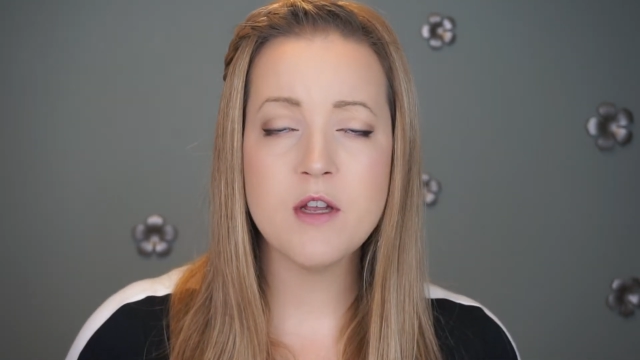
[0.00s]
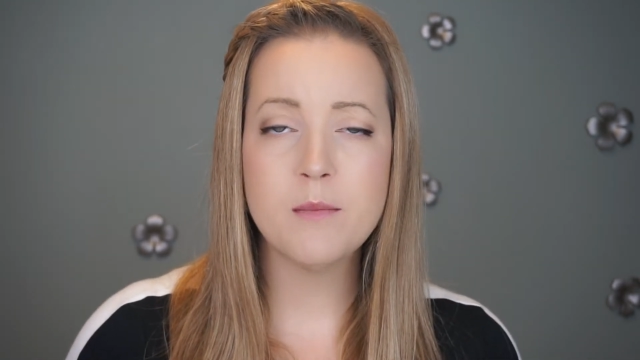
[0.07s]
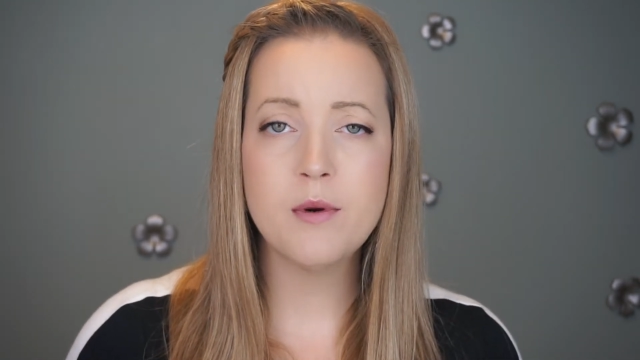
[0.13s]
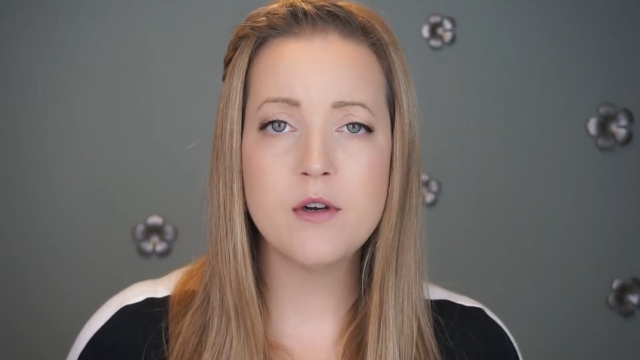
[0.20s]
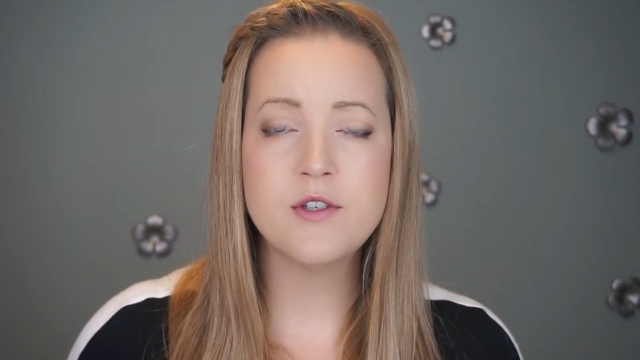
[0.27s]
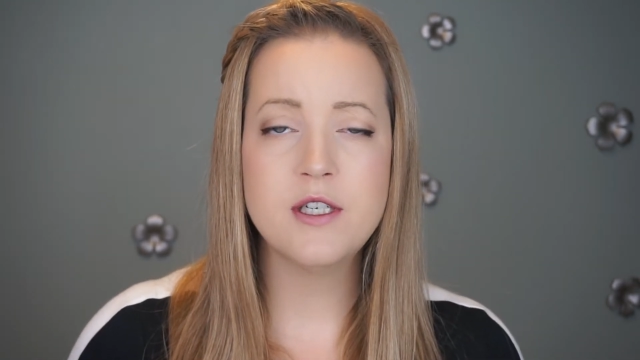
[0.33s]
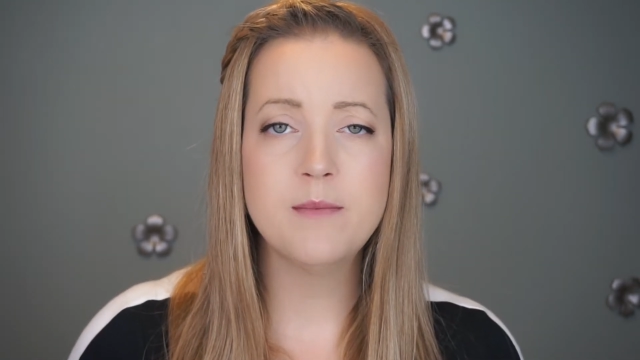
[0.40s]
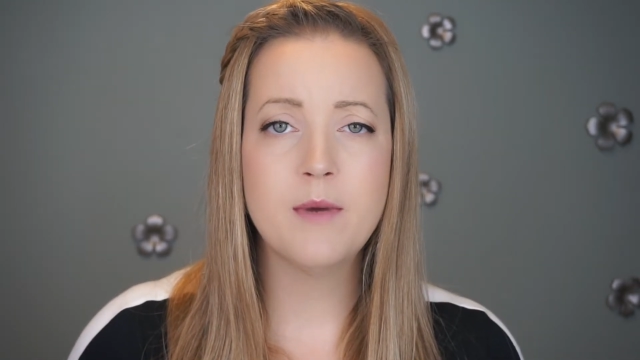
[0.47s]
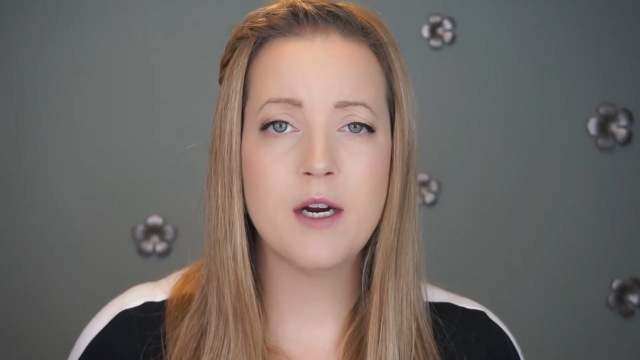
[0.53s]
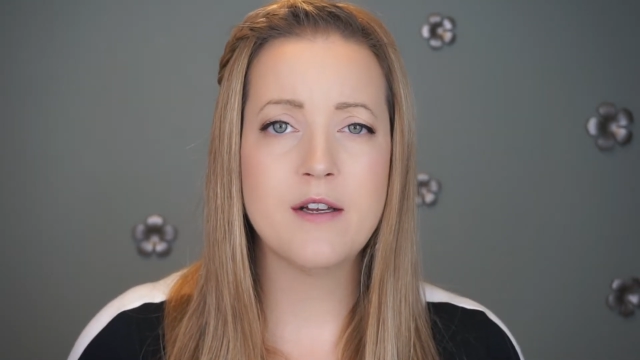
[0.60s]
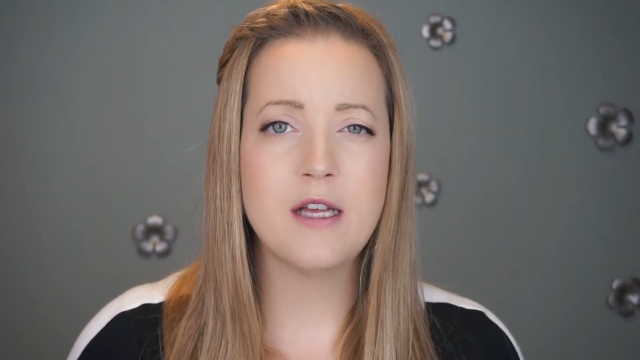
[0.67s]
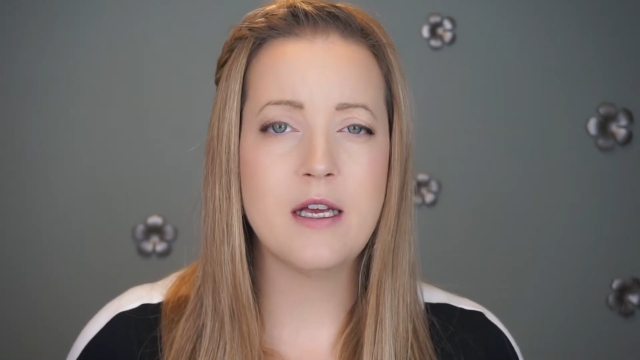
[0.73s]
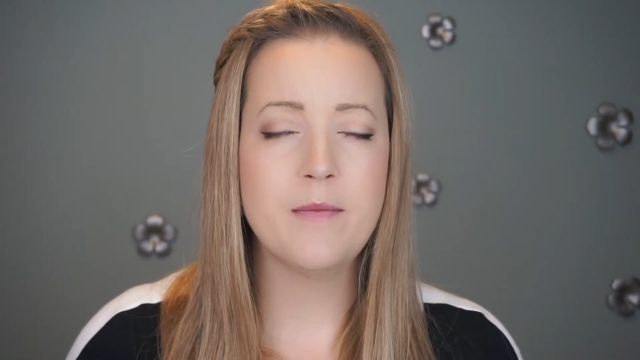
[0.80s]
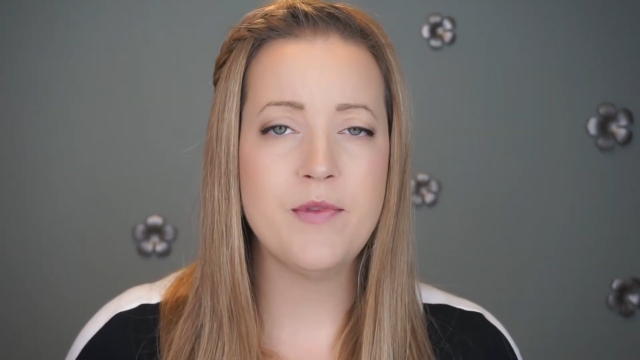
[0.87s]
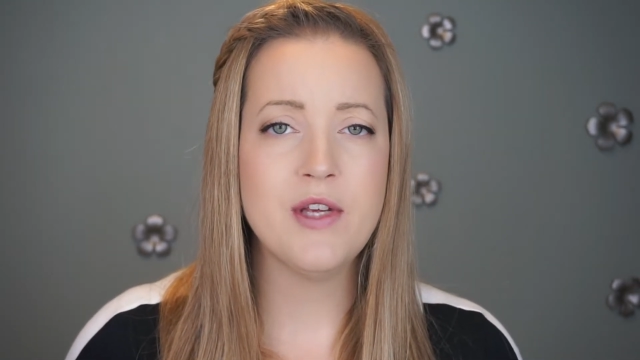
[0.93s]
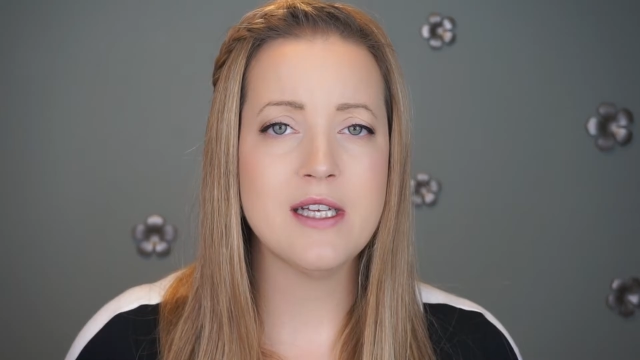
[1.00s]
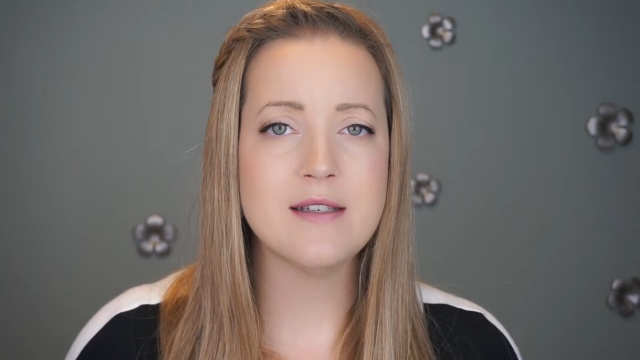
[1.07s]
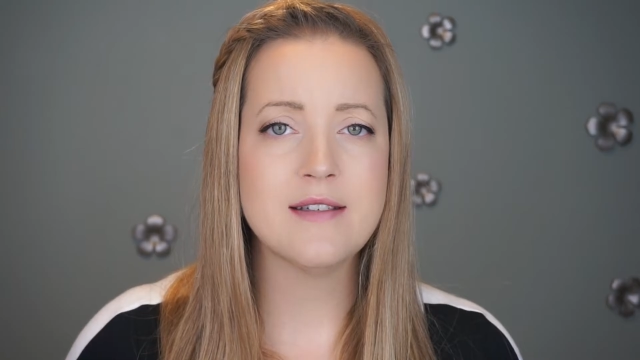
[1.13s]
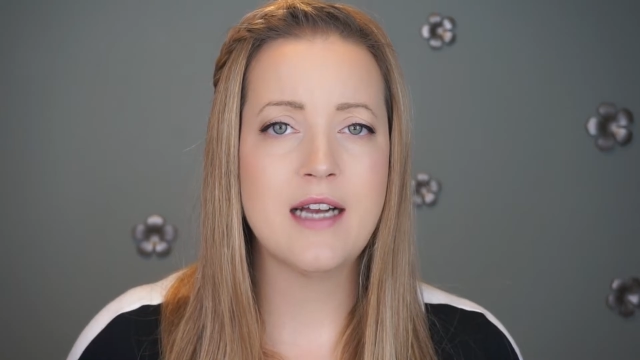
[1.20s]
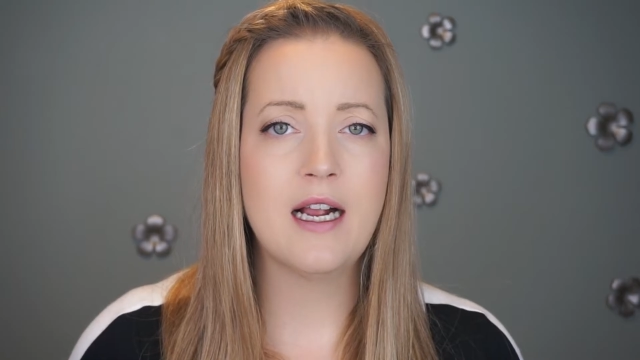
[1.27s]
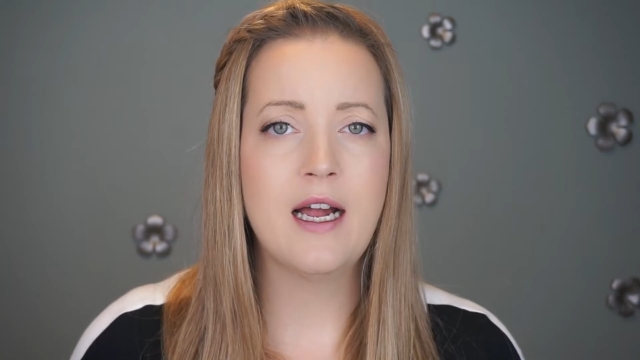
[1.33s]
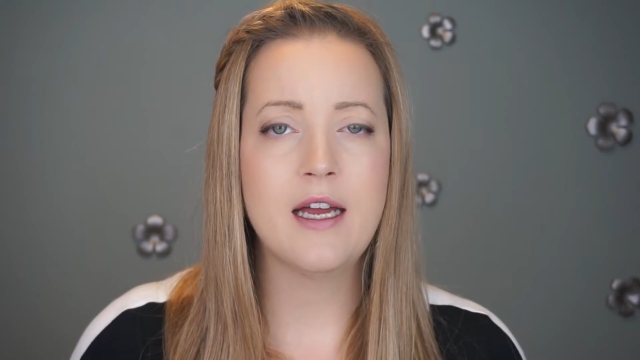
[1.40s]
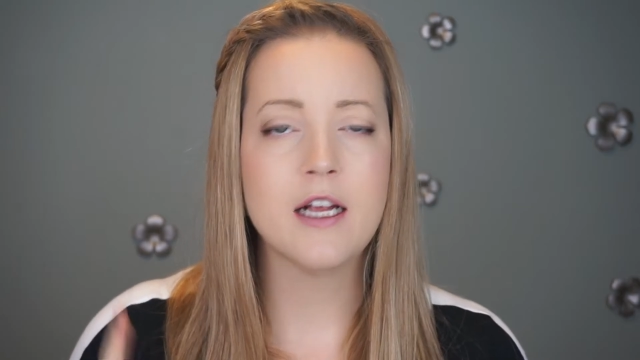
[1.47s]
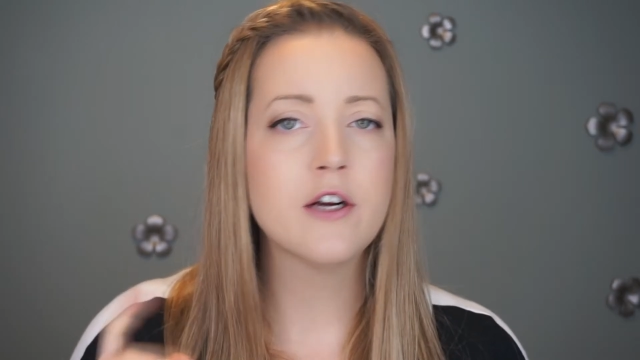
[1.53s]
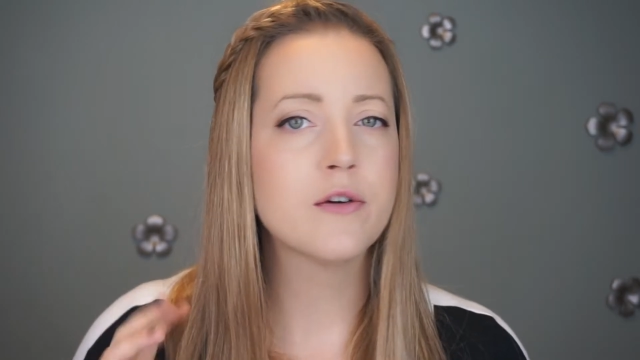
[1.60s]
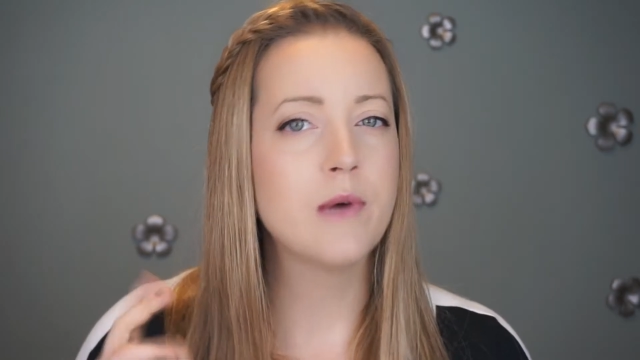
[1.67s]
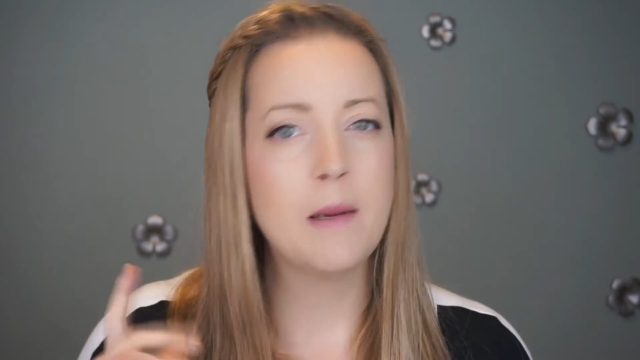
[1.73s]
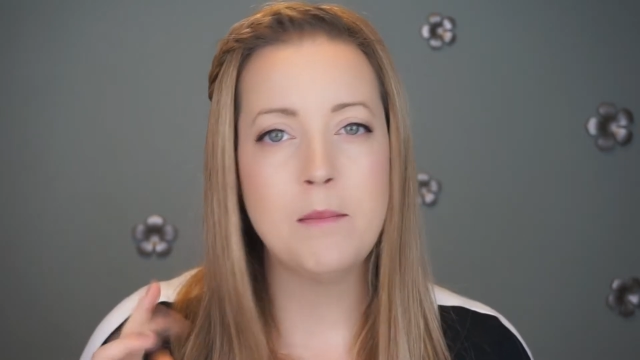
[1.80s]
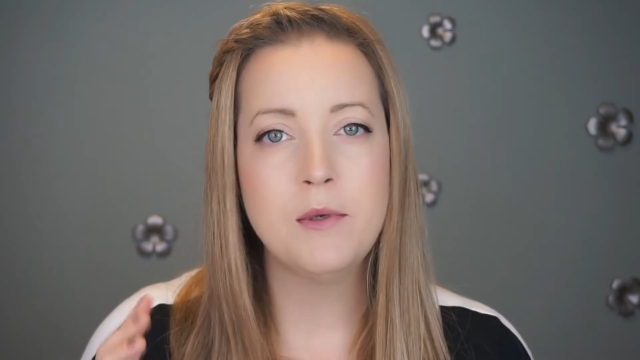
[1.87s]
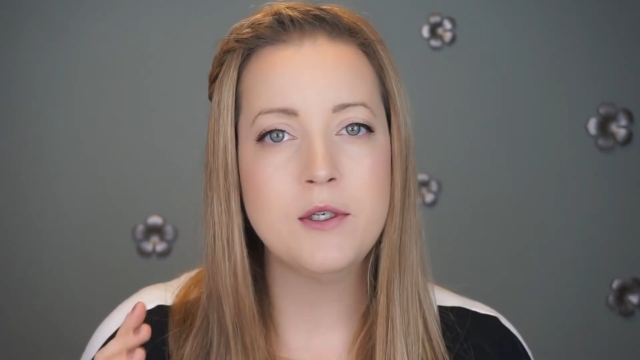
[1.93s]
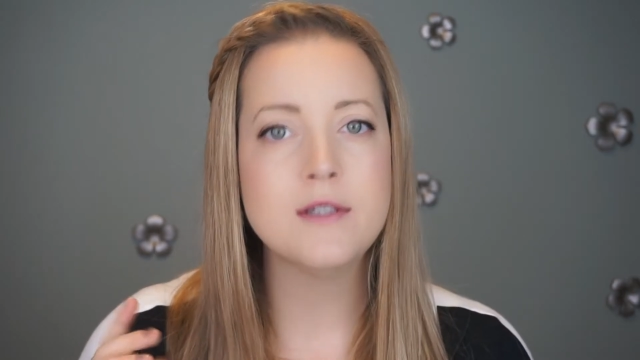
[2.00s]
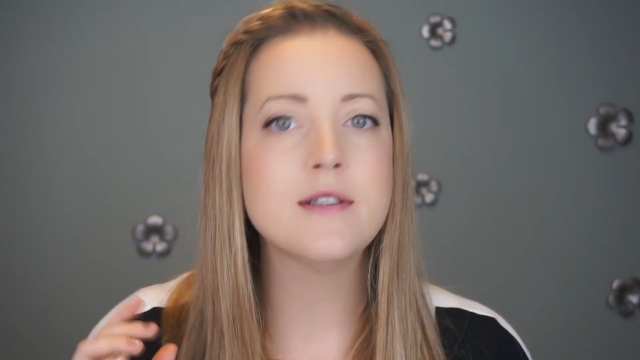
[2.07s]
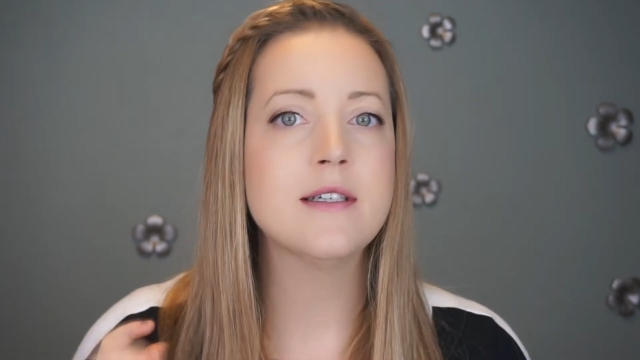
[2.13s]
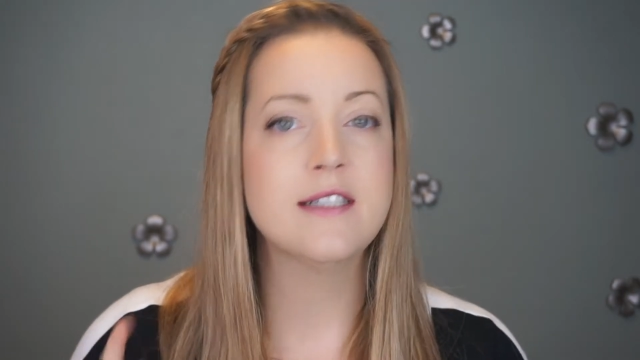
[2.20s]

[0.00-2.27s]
protein bar that the inside kind of crumbles